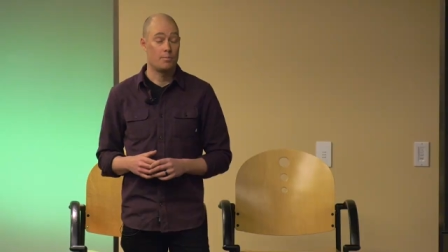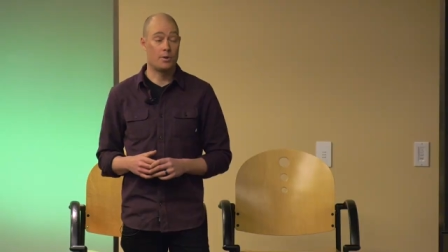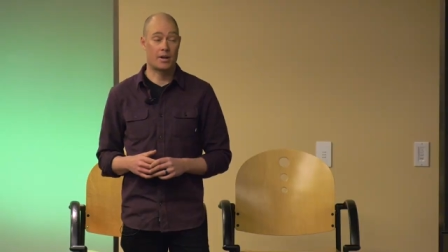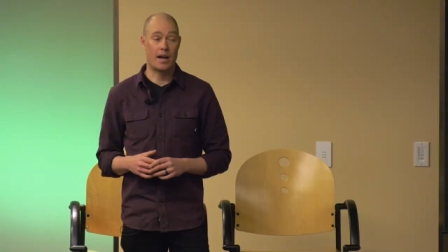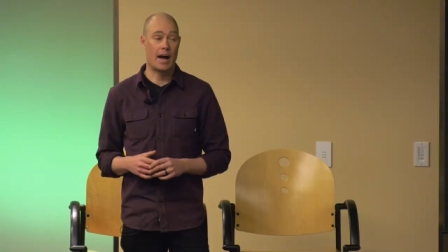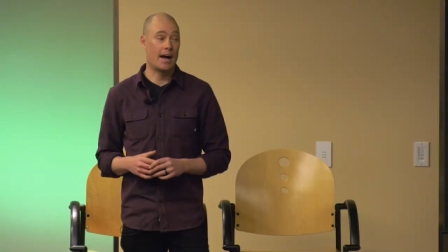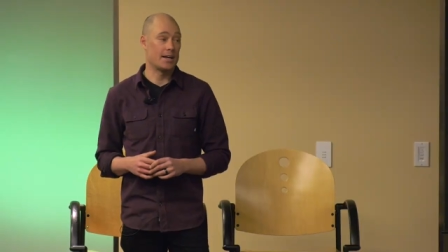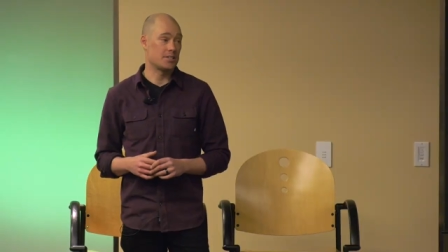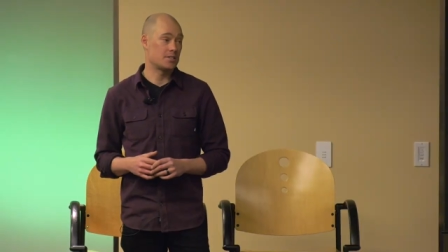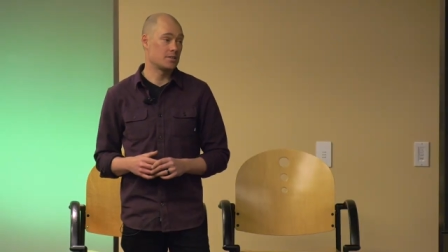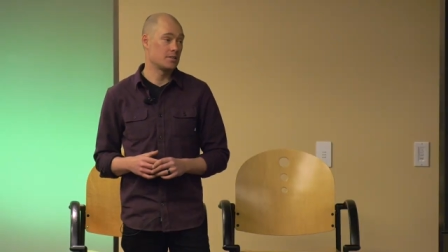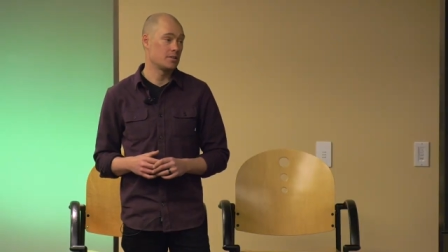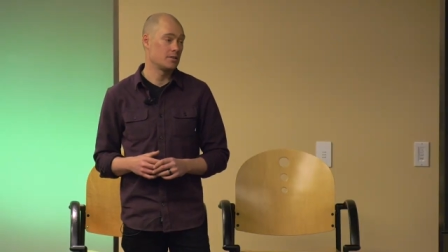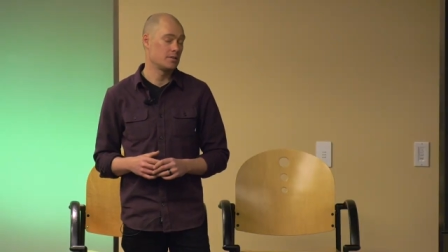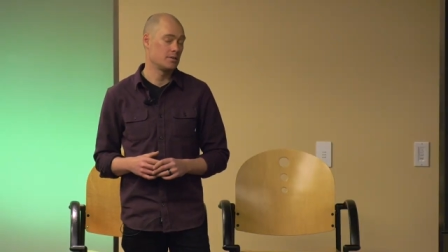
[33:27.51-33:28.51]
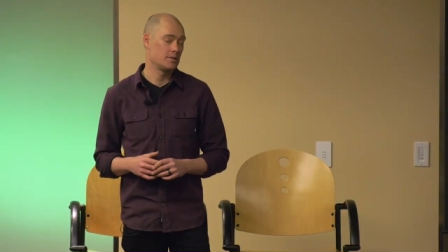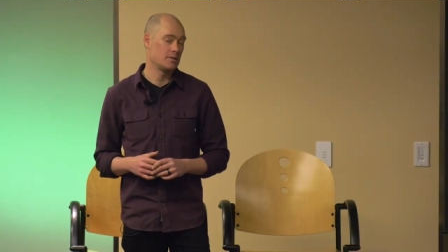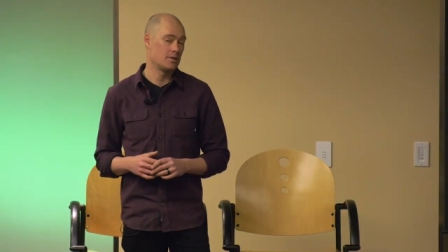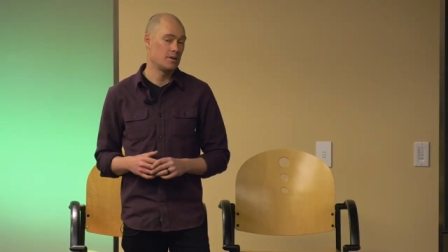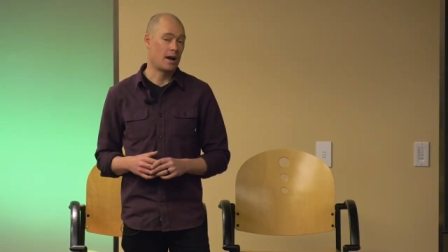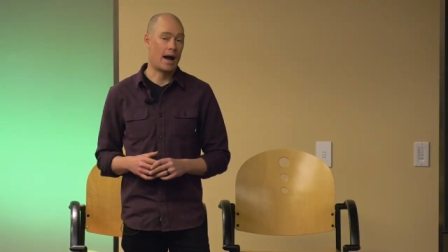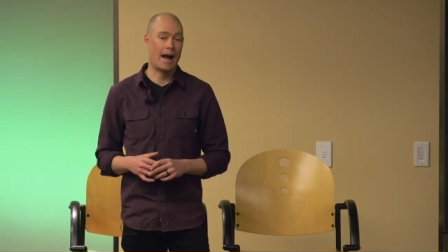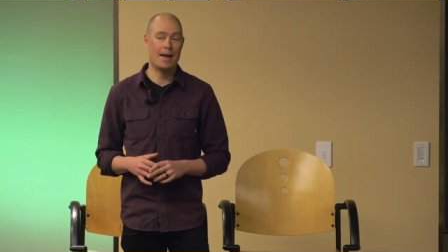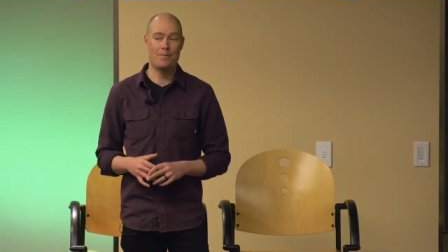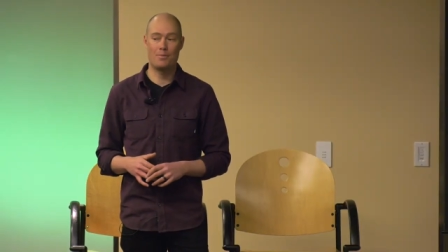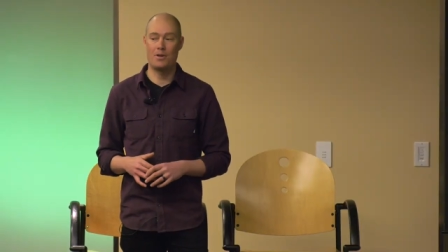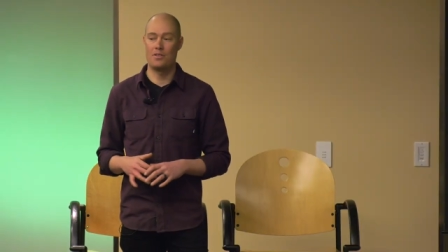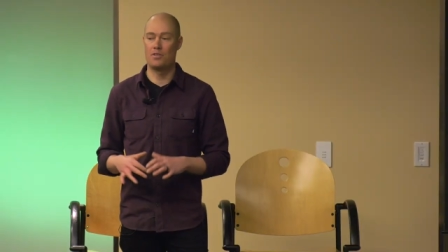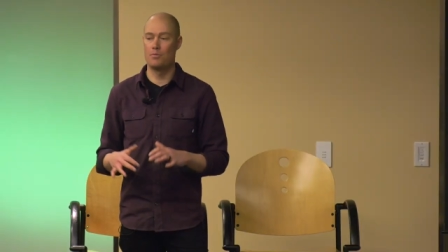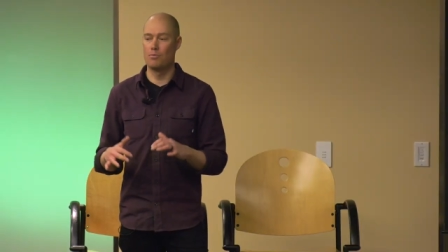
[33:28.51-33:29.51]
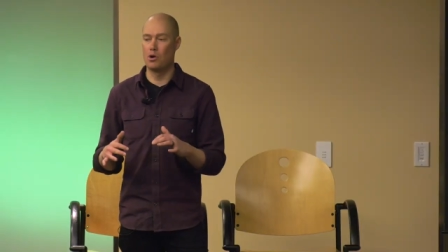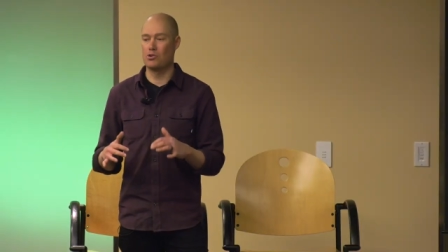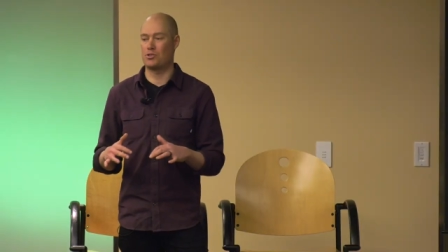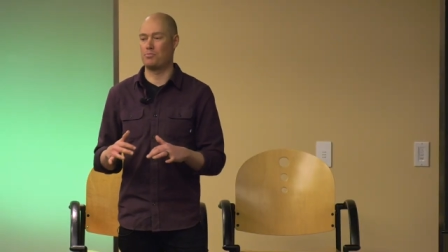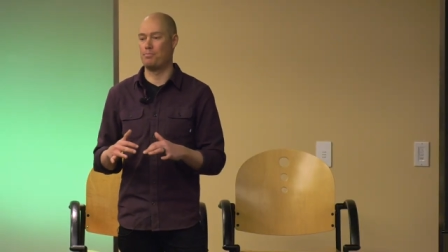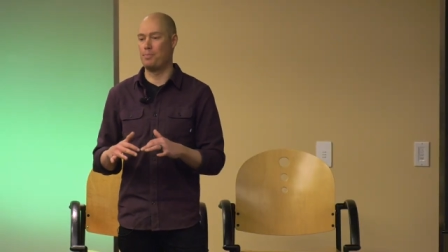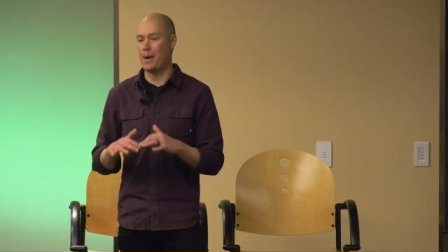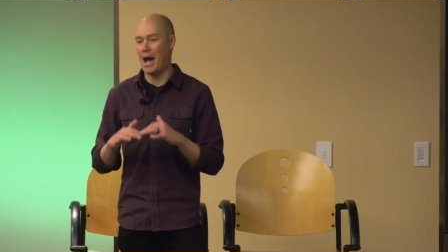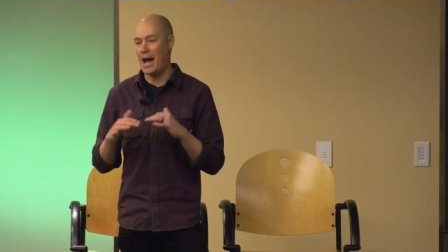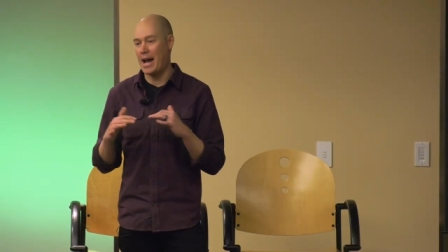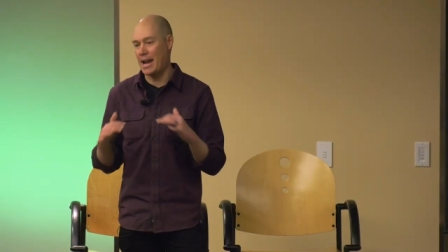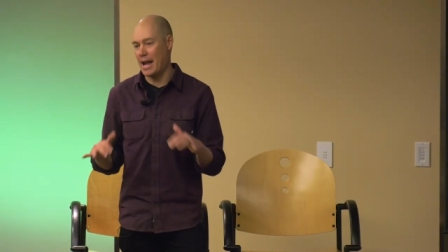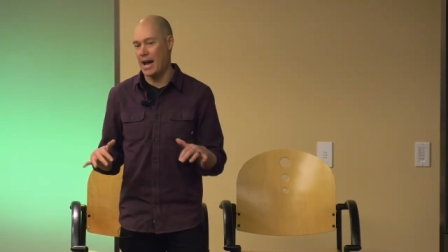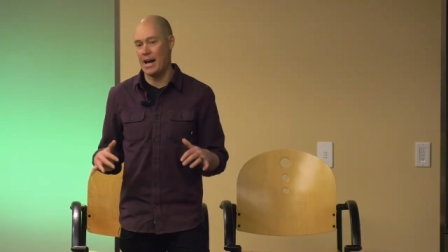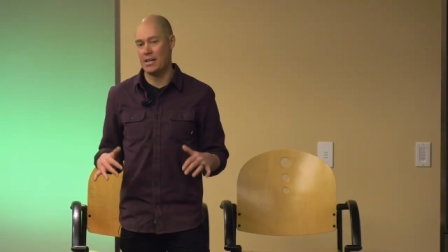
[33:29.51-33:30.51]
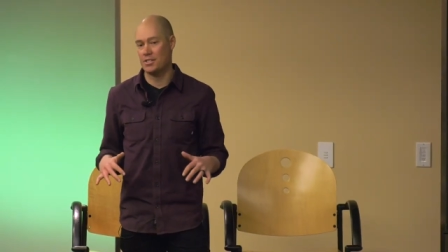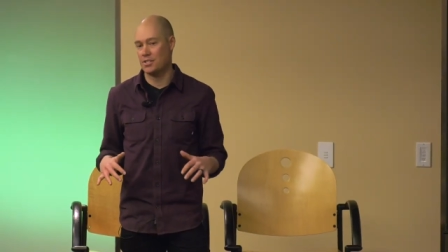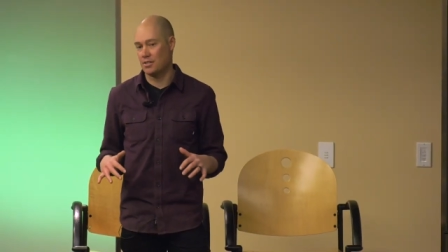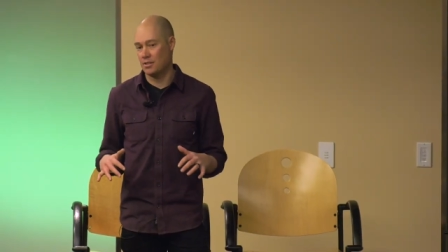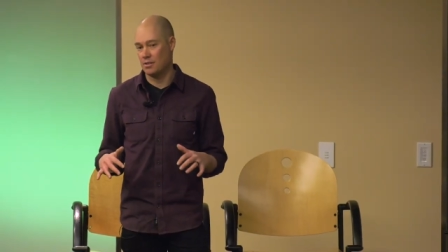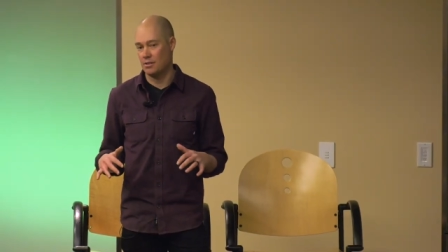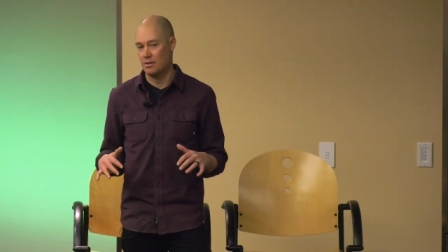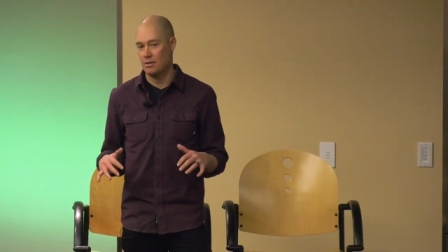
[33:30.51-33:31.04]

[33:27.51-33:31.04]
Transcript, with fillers: But guys, I am the most badass